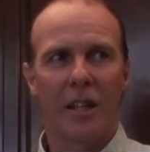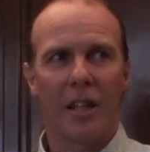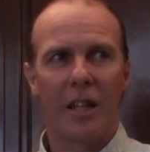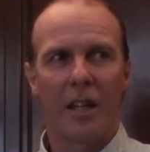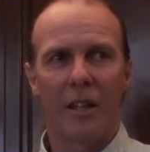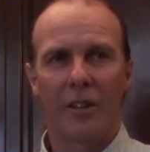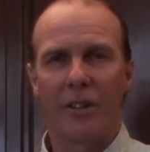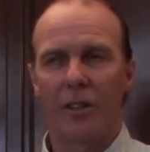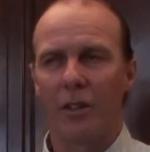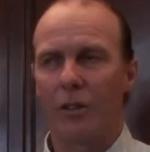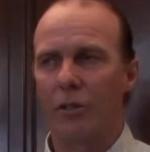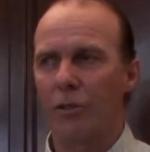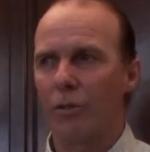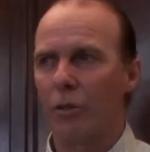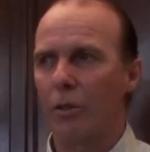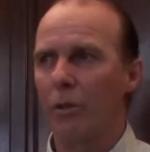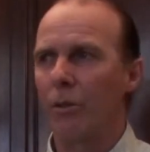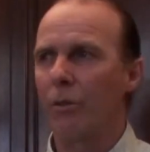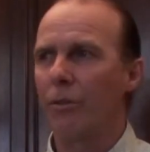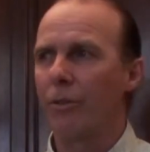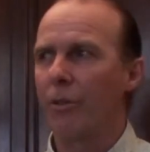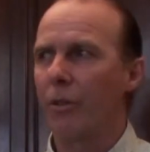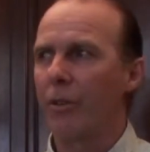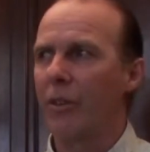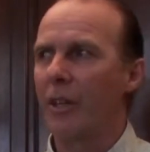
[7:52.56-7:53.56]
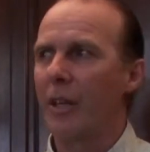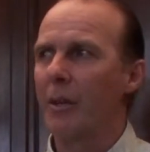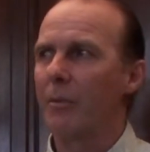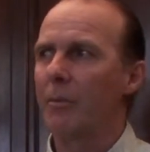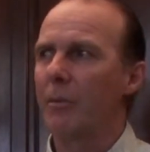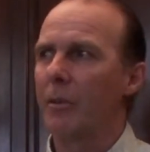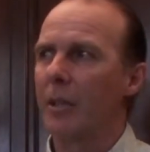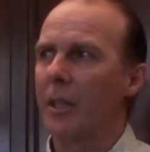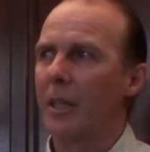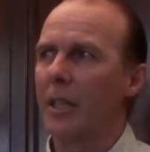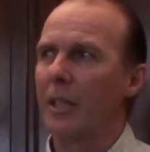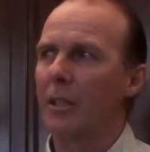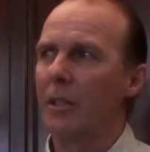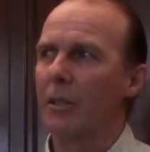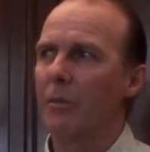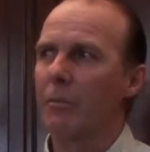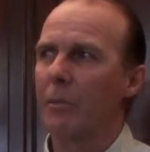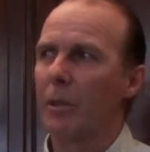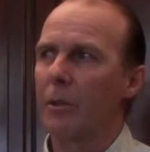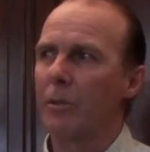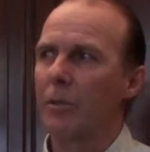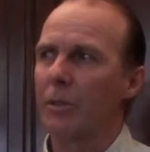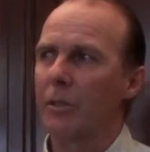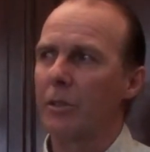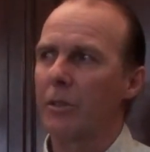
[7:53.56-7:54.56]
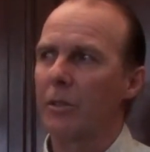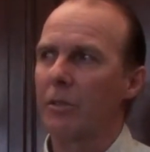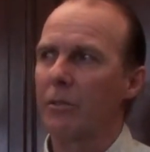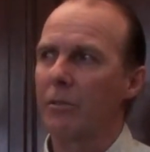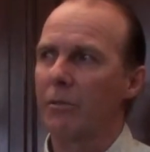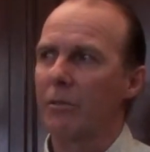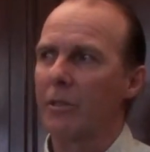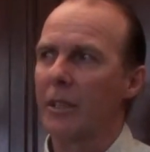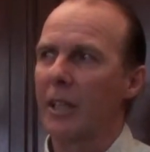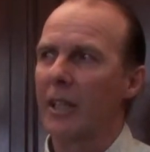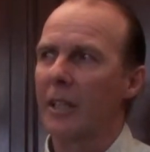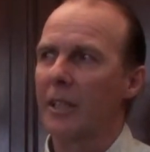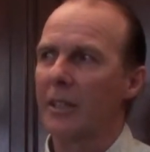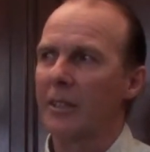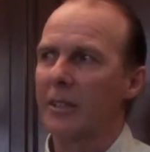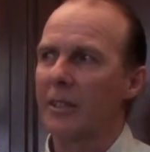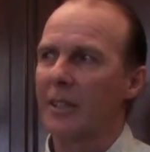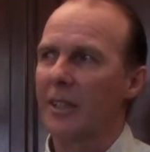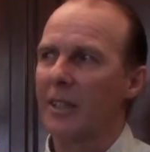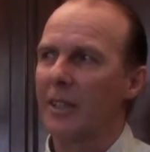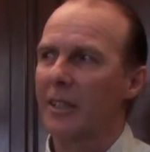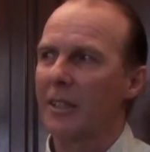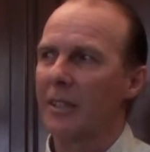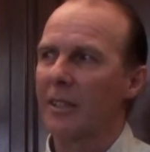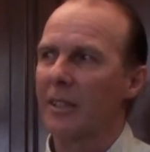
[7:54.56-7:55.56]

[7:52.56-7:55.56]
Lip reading: and the truth of their innermost reality.